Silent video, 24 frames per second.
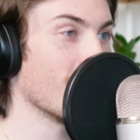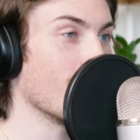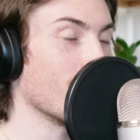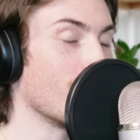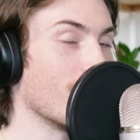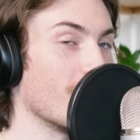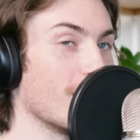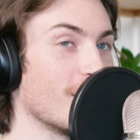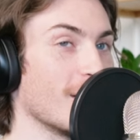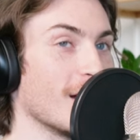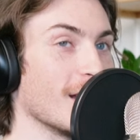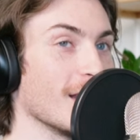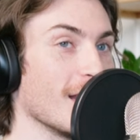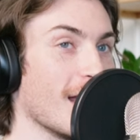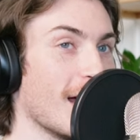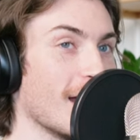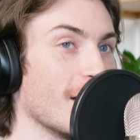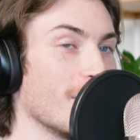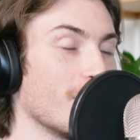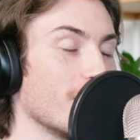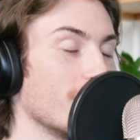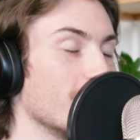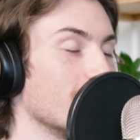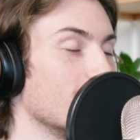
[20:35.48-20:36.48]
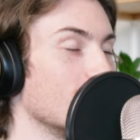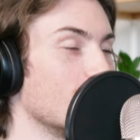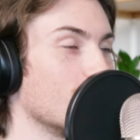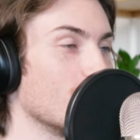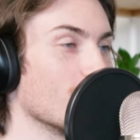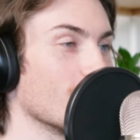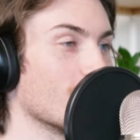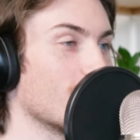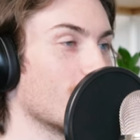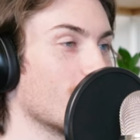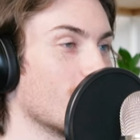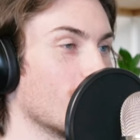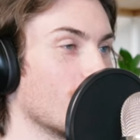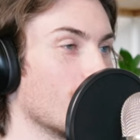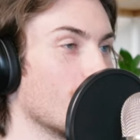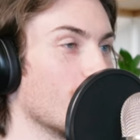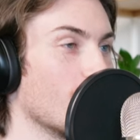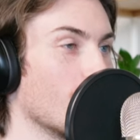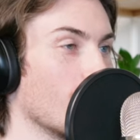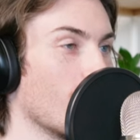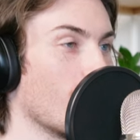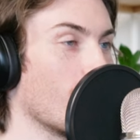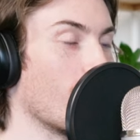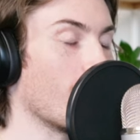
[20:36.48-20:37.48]
but a lot of it is just
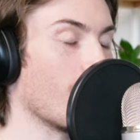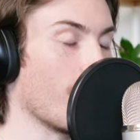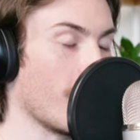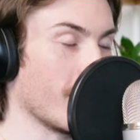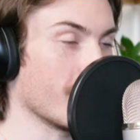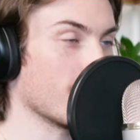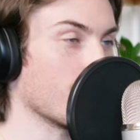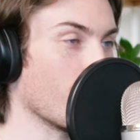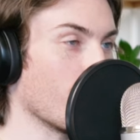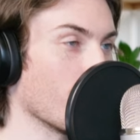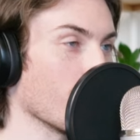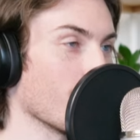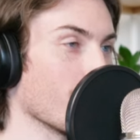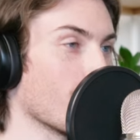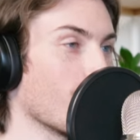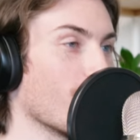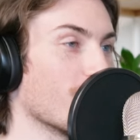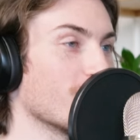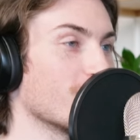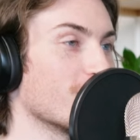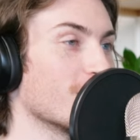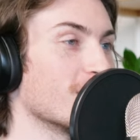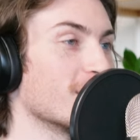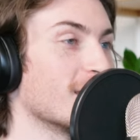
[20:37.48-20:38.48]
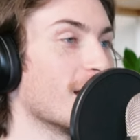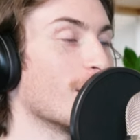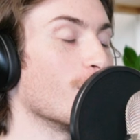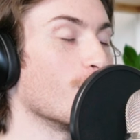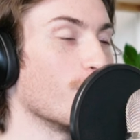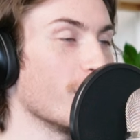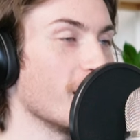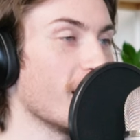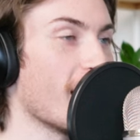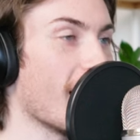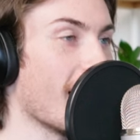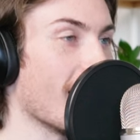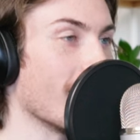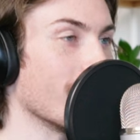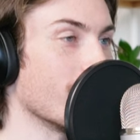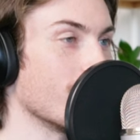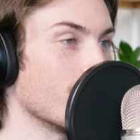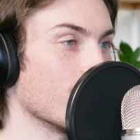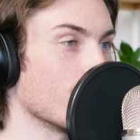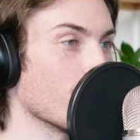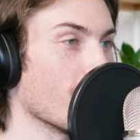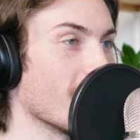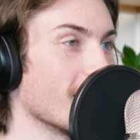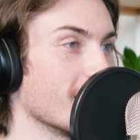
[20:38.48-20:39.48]
exploring questions that we have
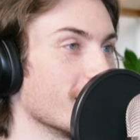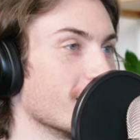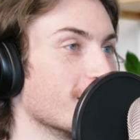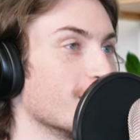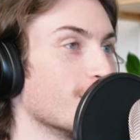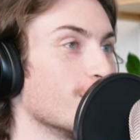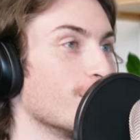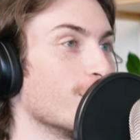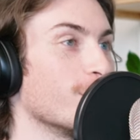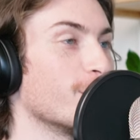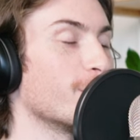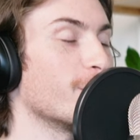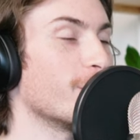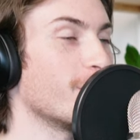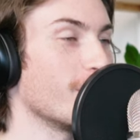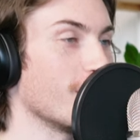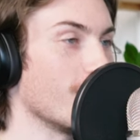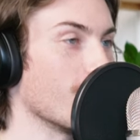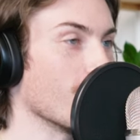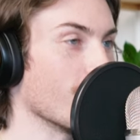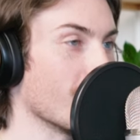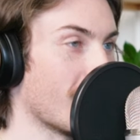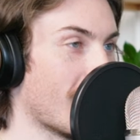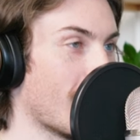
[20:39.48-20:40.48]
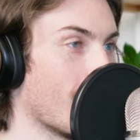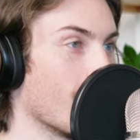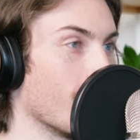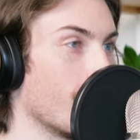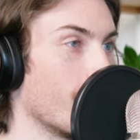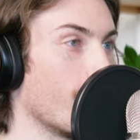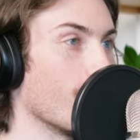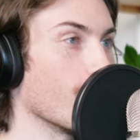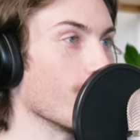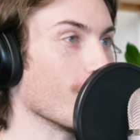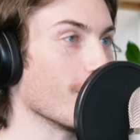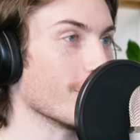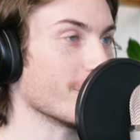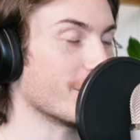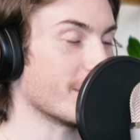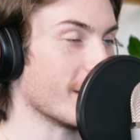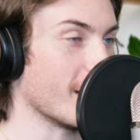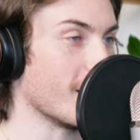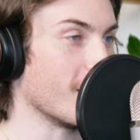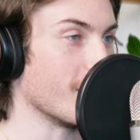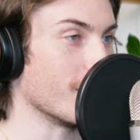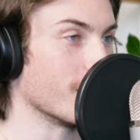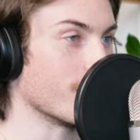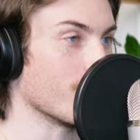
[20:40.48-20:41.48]
and trying to figure it out for
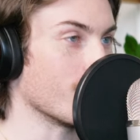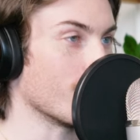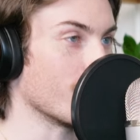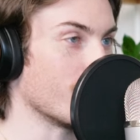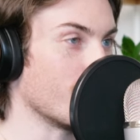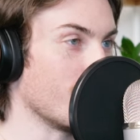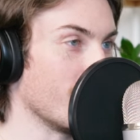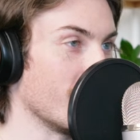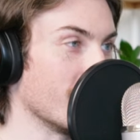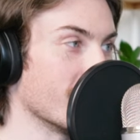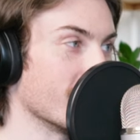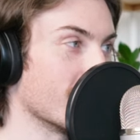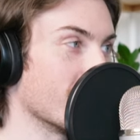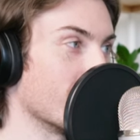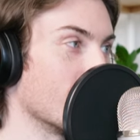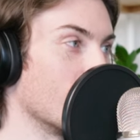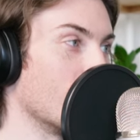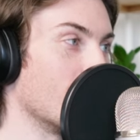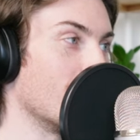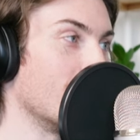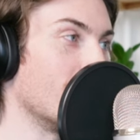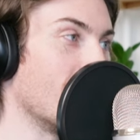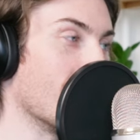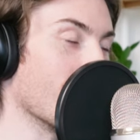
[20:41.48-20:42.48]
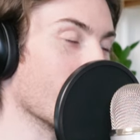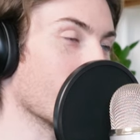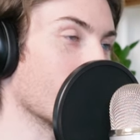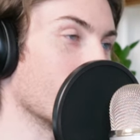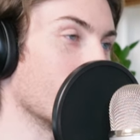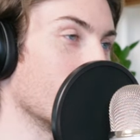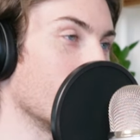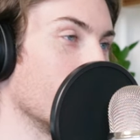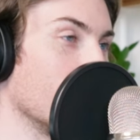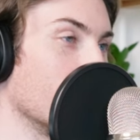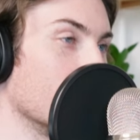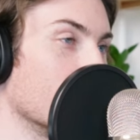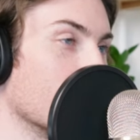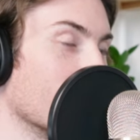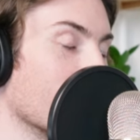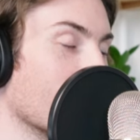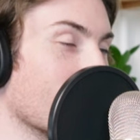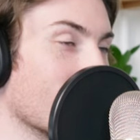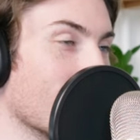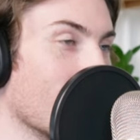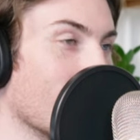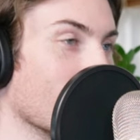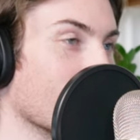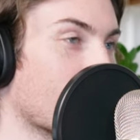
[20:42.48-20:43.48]
ourselves, which means their confusion
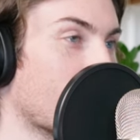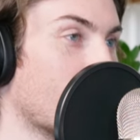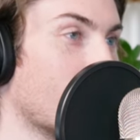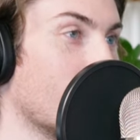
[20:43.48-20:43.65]
can also